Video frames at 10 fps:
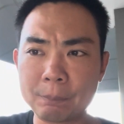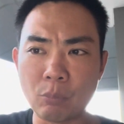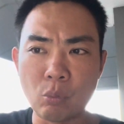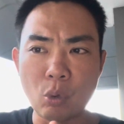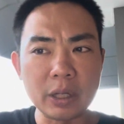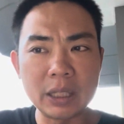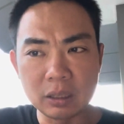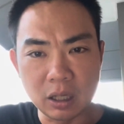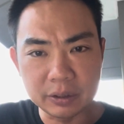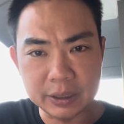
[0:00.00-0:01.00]
Walking
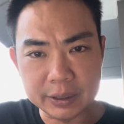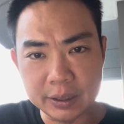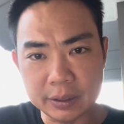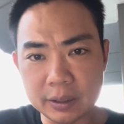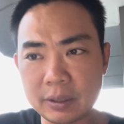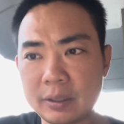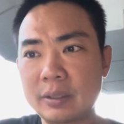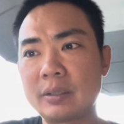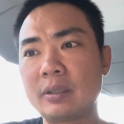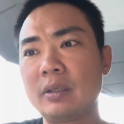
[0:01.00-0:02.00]
long
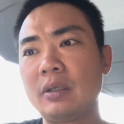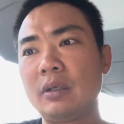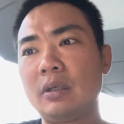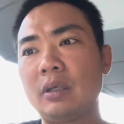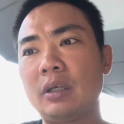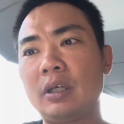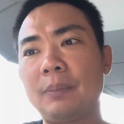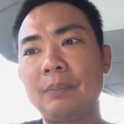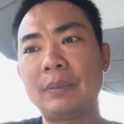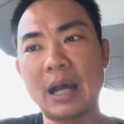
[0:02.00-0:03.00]
distances,
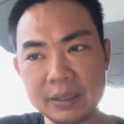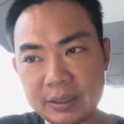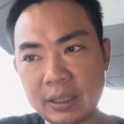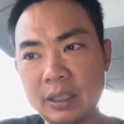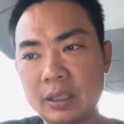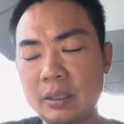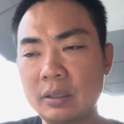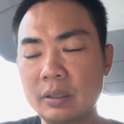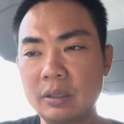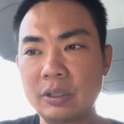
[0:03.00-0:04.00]
dancing
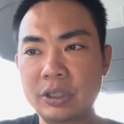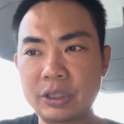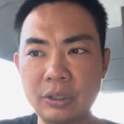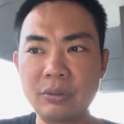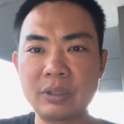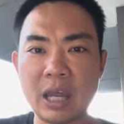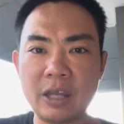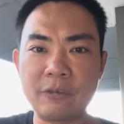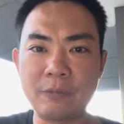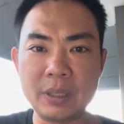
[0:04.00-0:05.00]
still
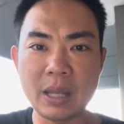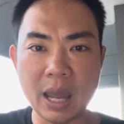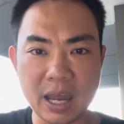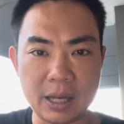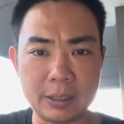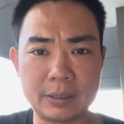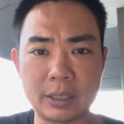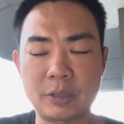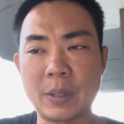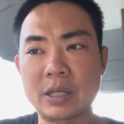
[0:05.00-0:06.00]
gave me aches,
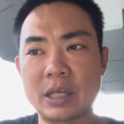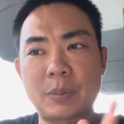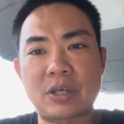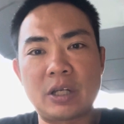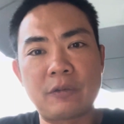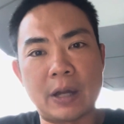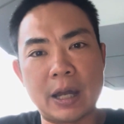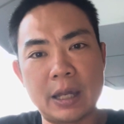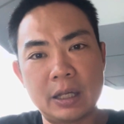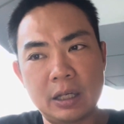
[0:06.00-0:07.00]
especially if
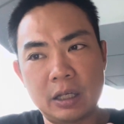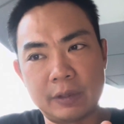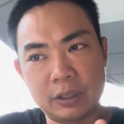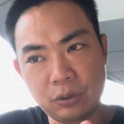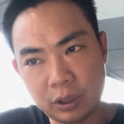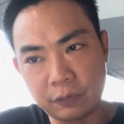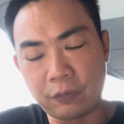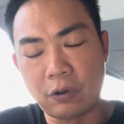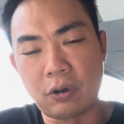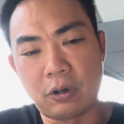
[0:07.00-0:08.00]
I do it
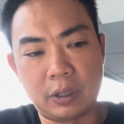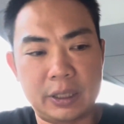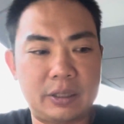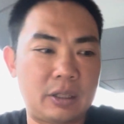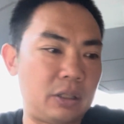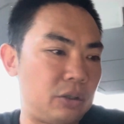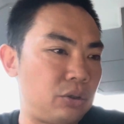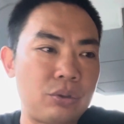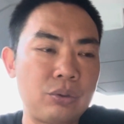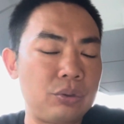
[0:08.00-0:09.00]
for, let's say,
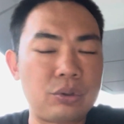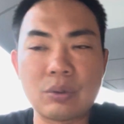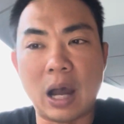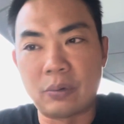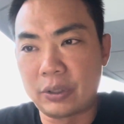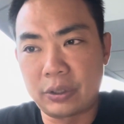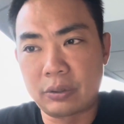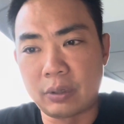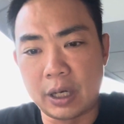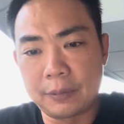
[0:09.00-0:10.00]
two hours,
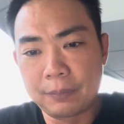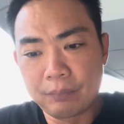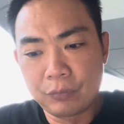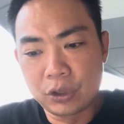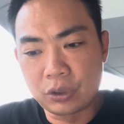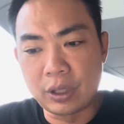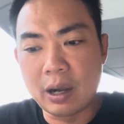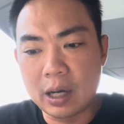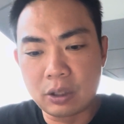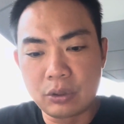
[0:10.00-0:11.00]
right? So there
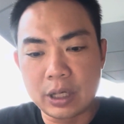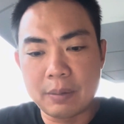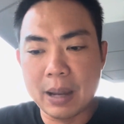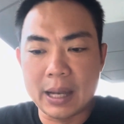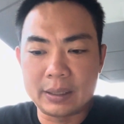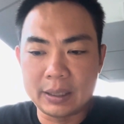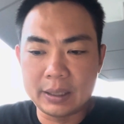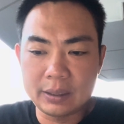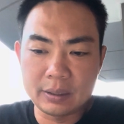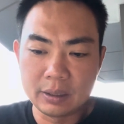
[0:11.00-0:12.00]
are good and bad
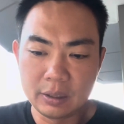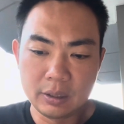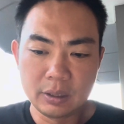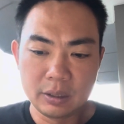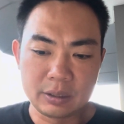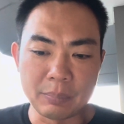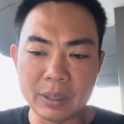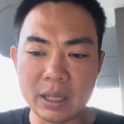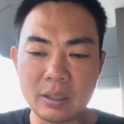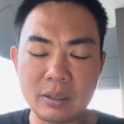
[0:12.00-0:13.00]
days. Some
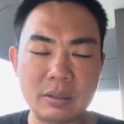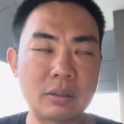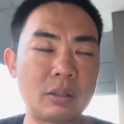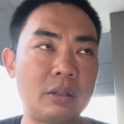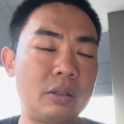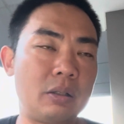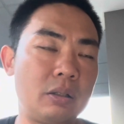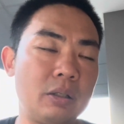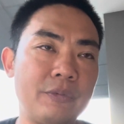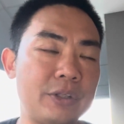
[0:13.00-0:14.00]
days,
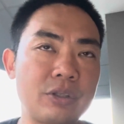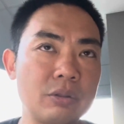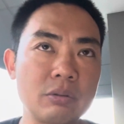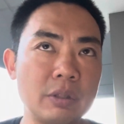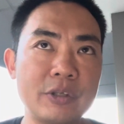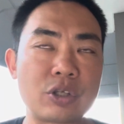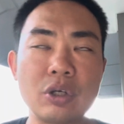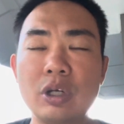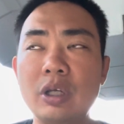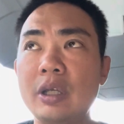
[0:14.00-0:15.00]
if it's
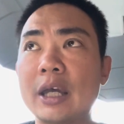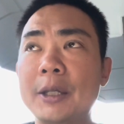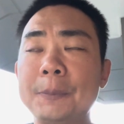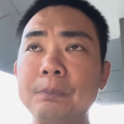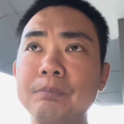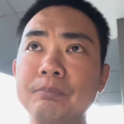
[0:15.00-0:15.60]
good, then